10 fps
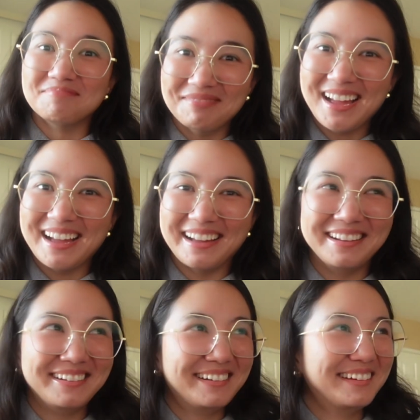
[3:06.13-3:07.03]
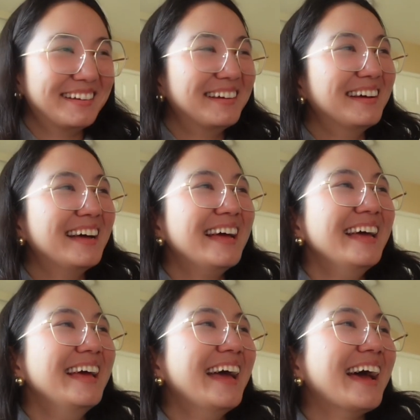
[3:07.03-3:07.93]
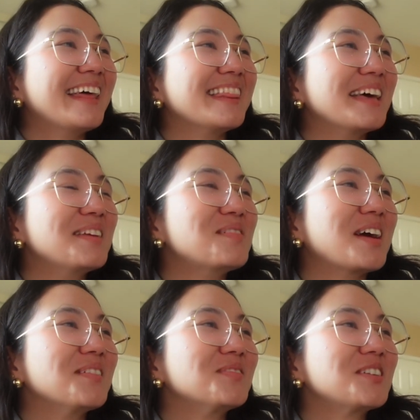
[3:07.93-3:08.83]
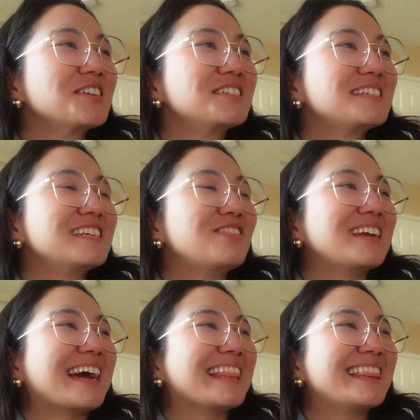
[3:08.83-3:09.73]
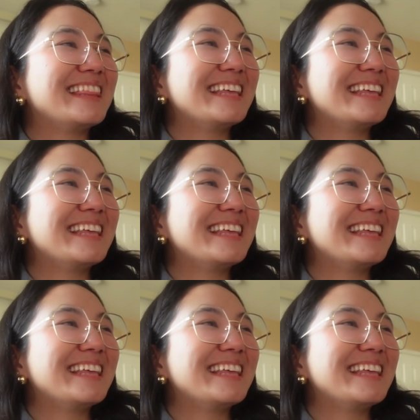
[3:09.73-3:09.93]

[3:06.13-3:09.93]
And then my emergency fund, I